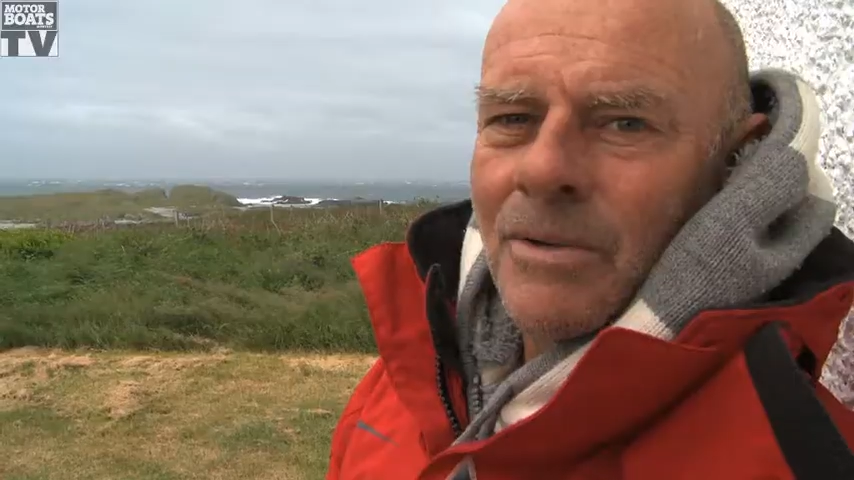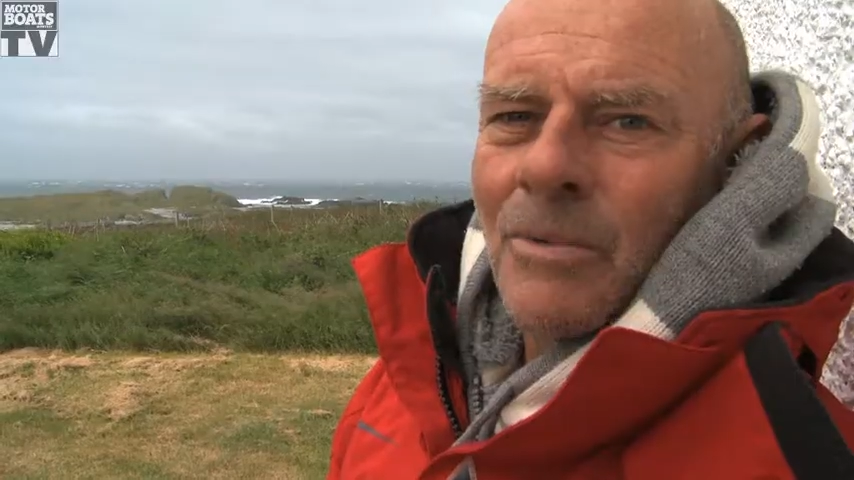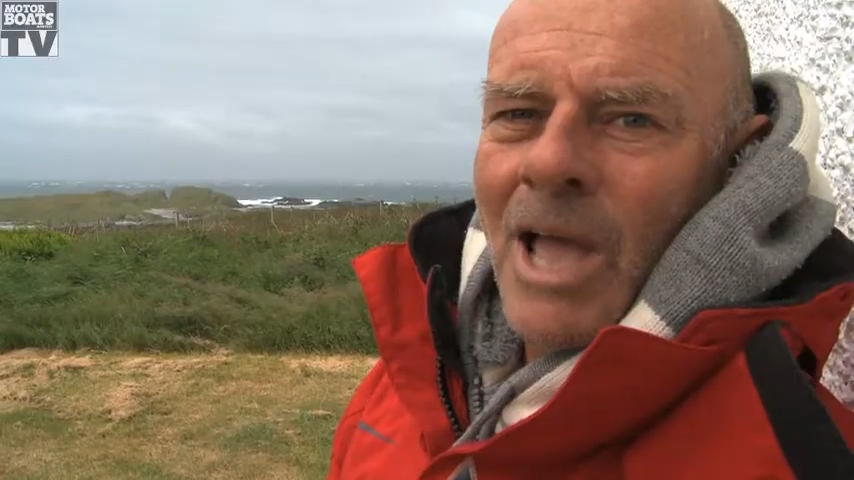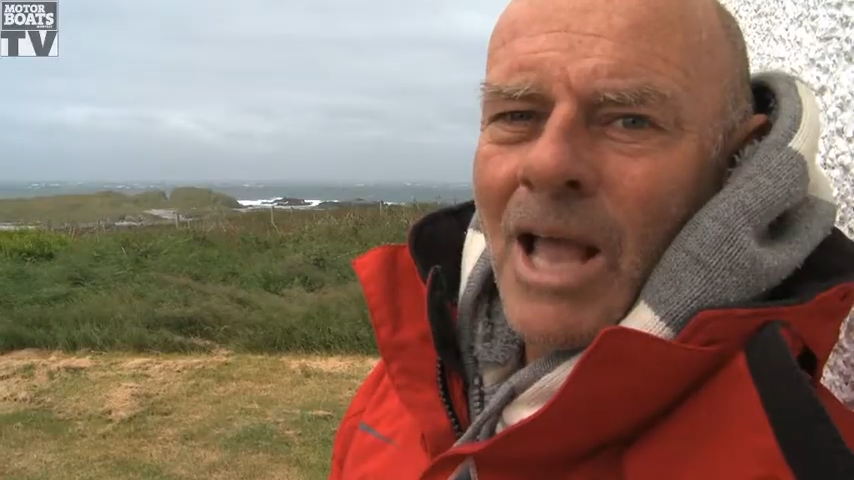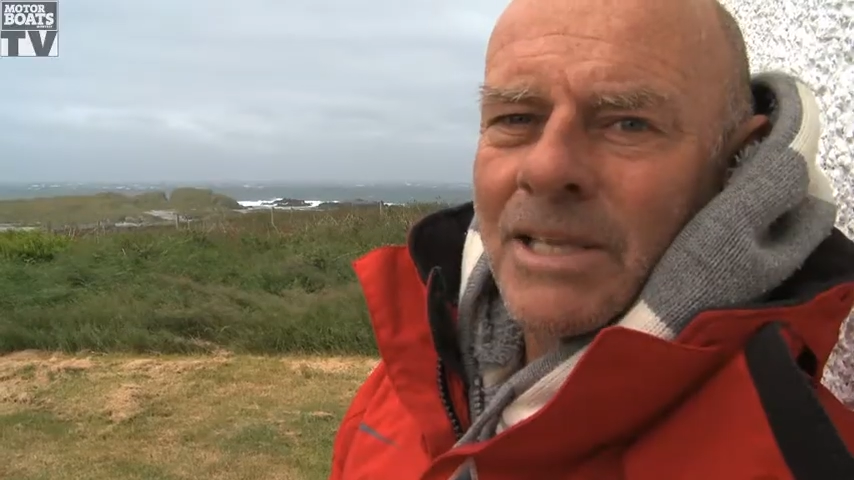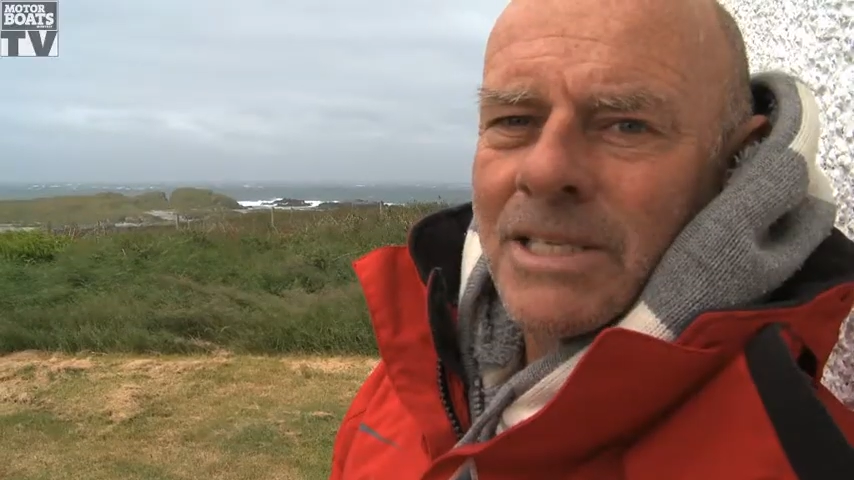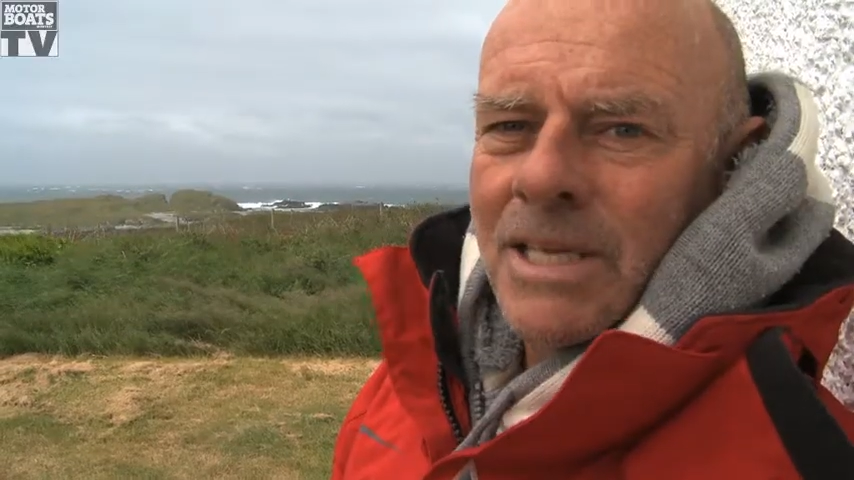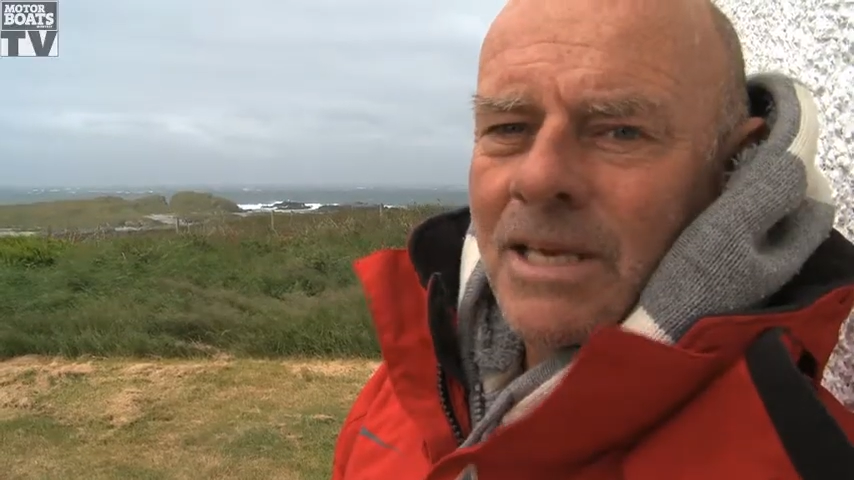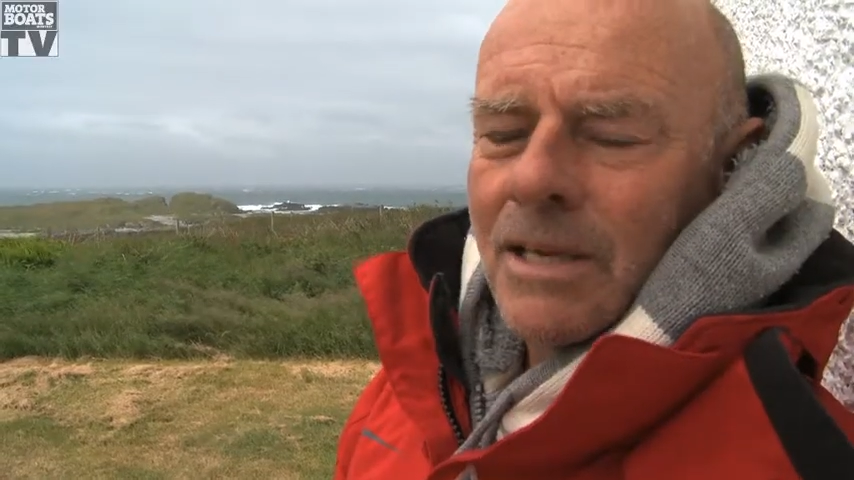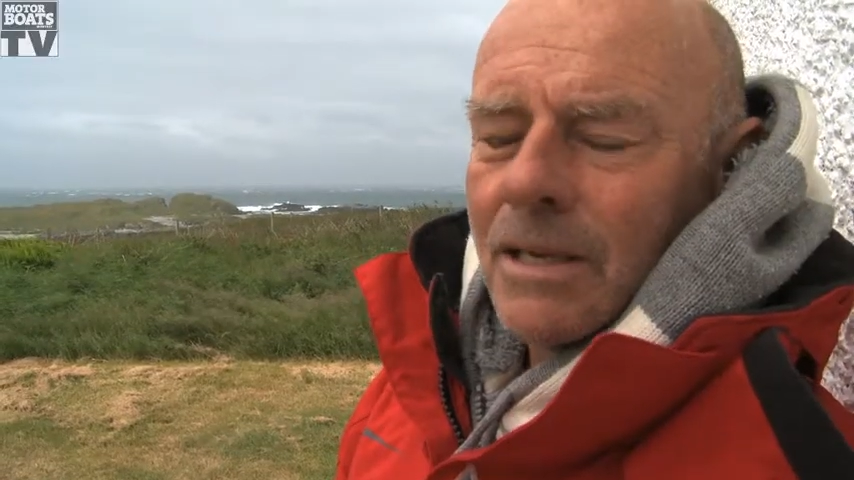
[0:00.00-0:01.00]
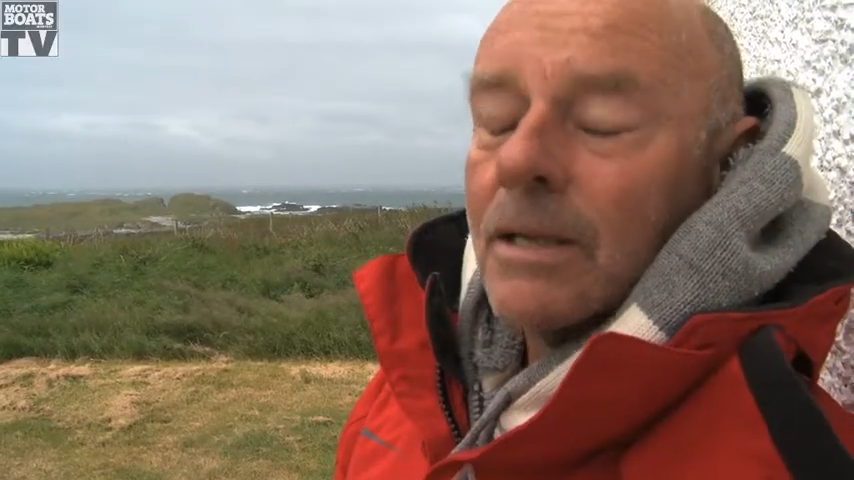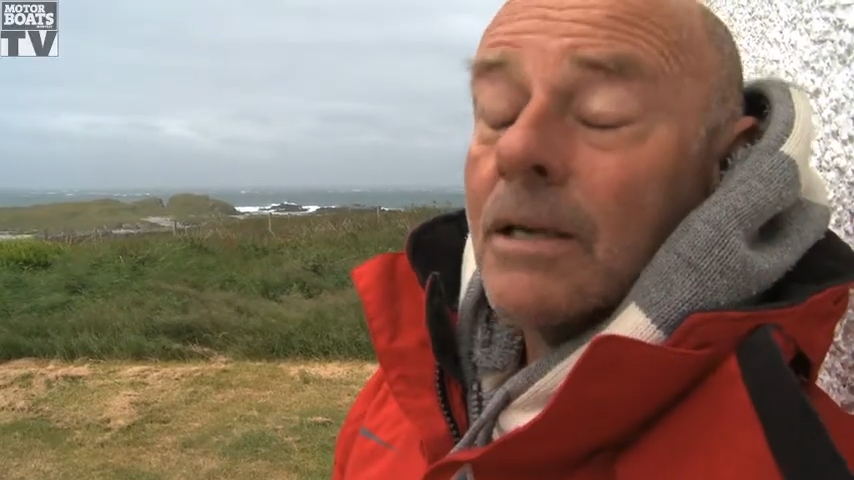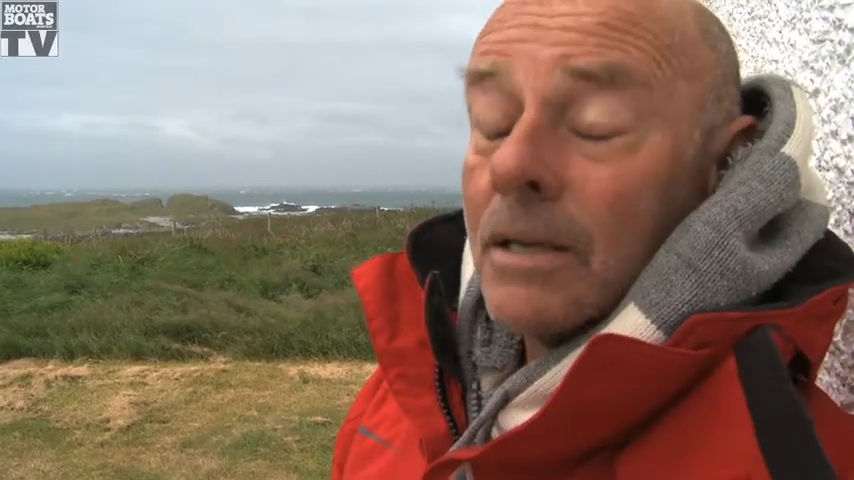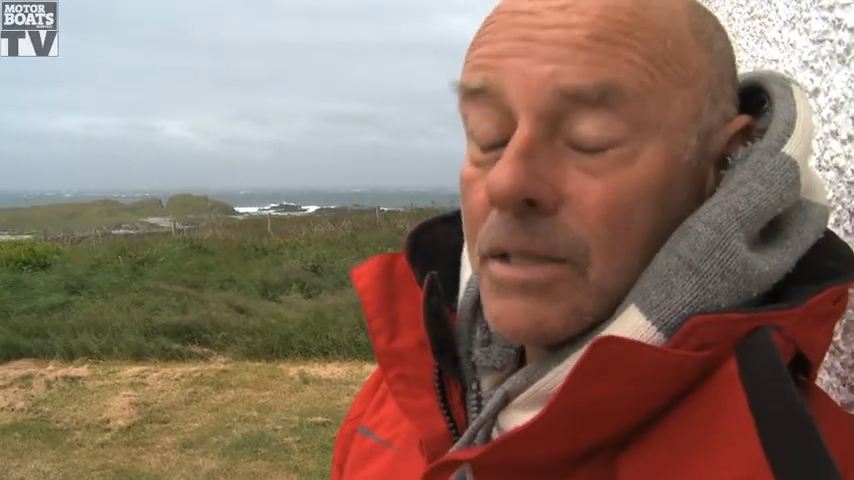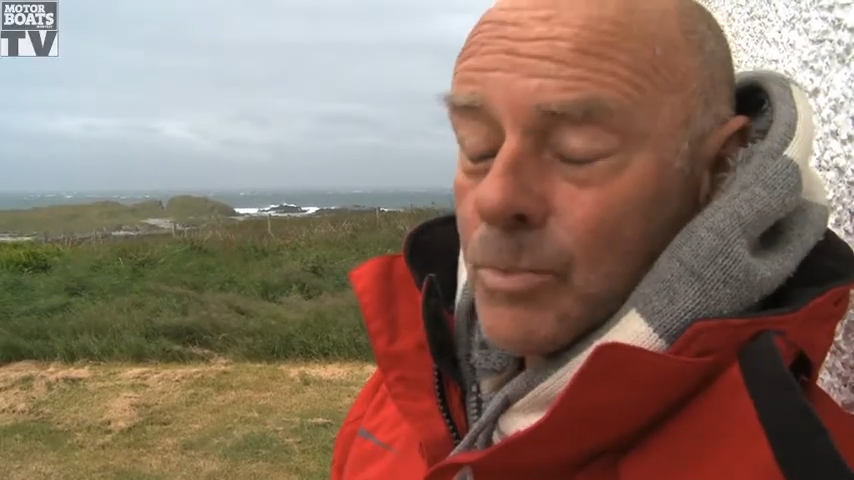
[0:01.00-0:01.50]
in reality,
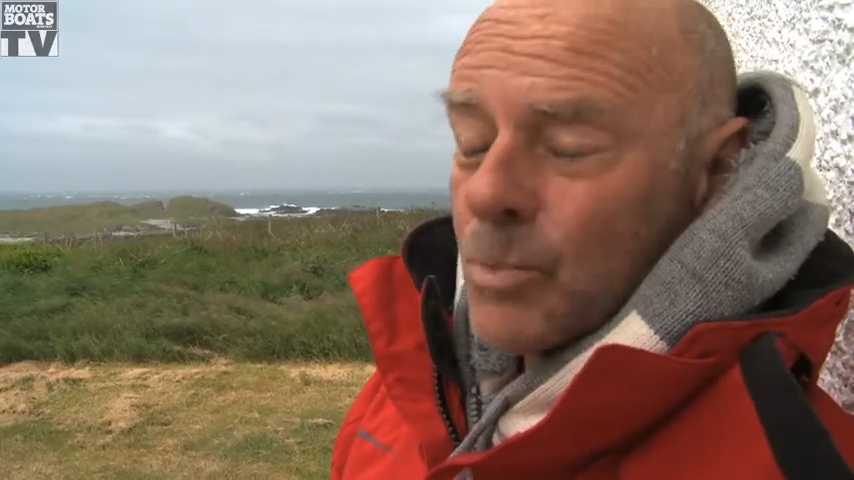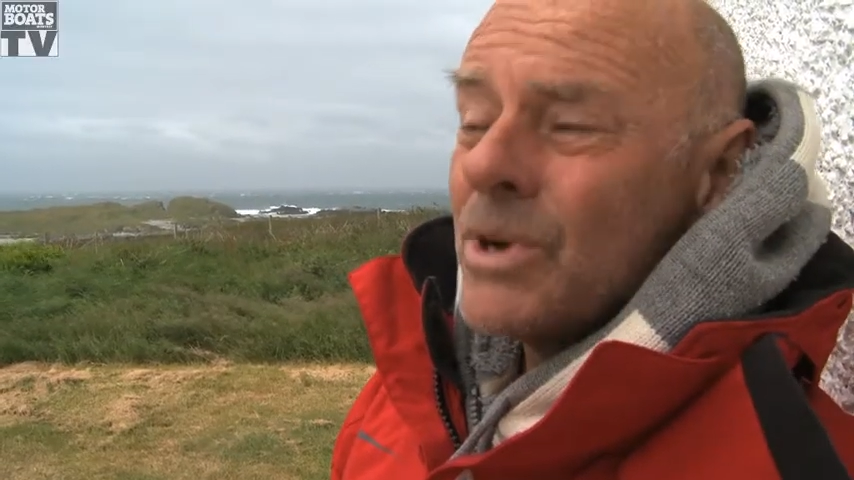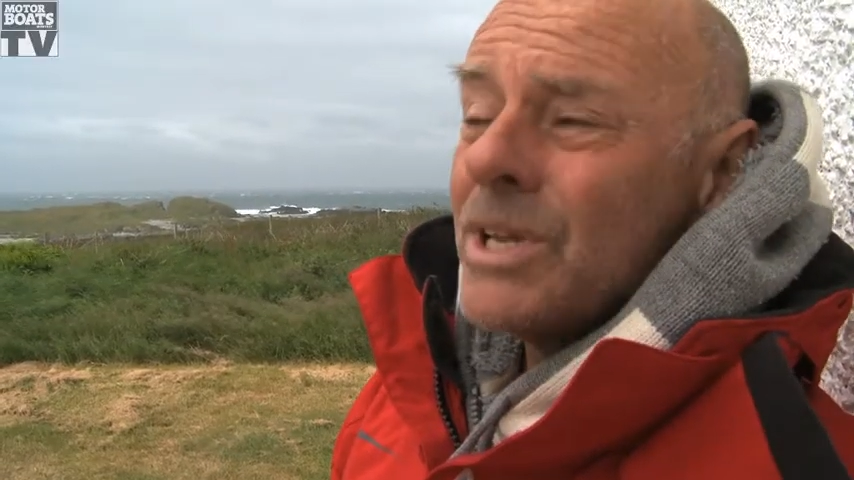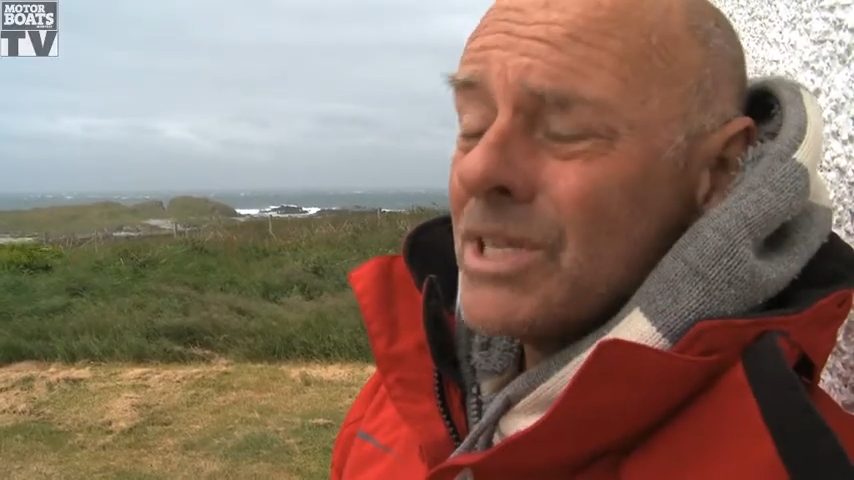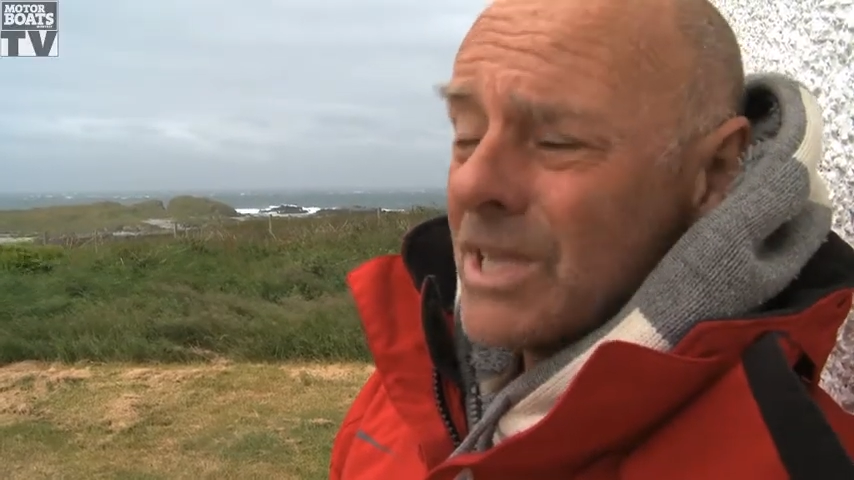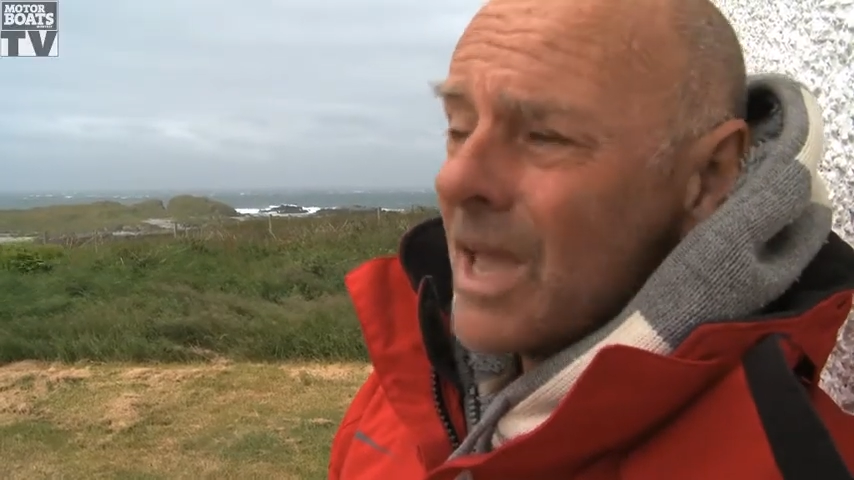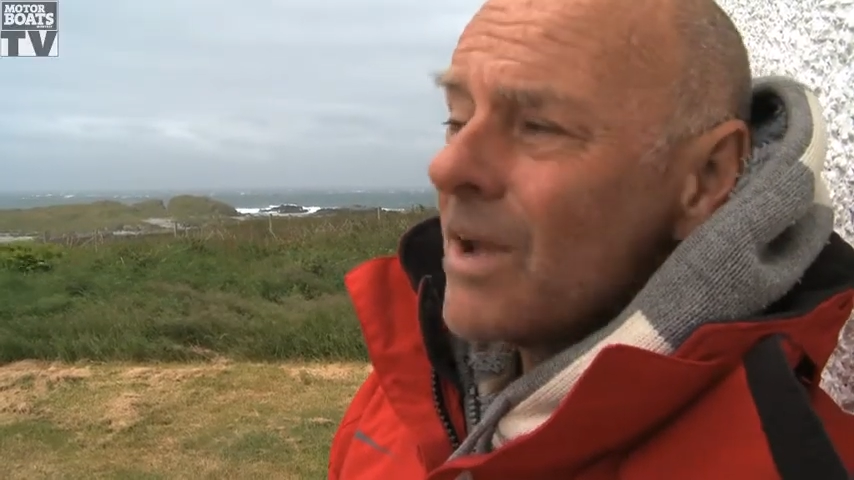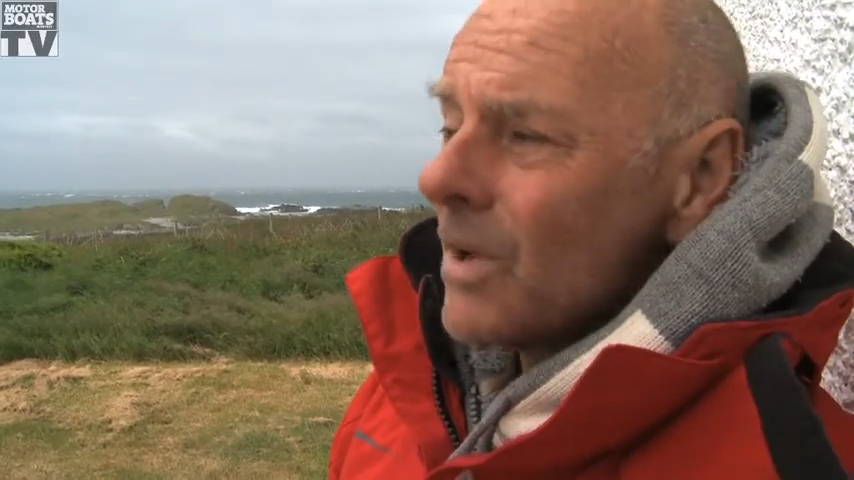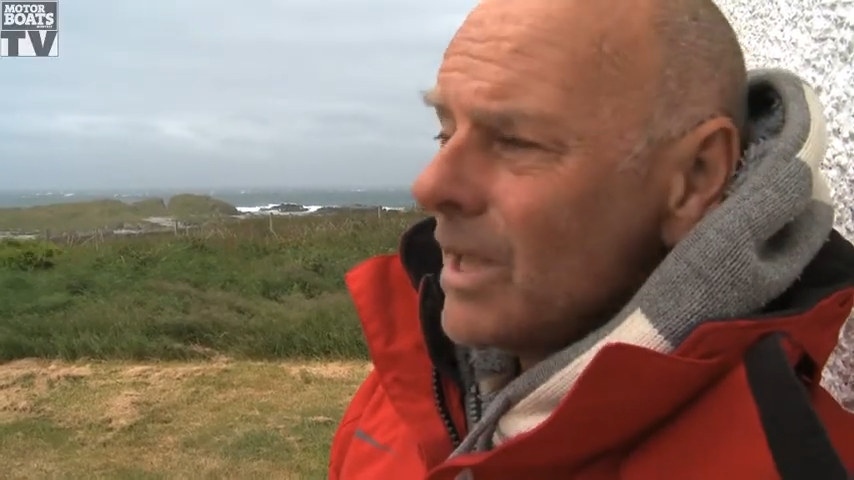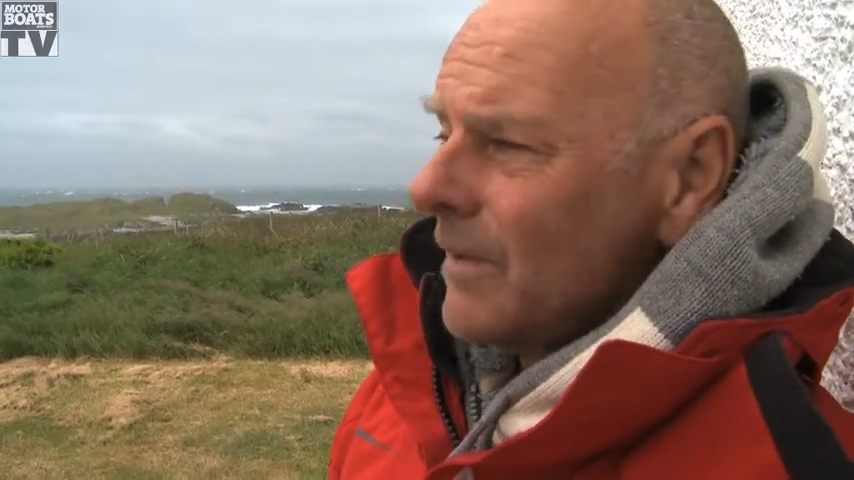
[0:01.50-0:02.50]
it's pretty scary.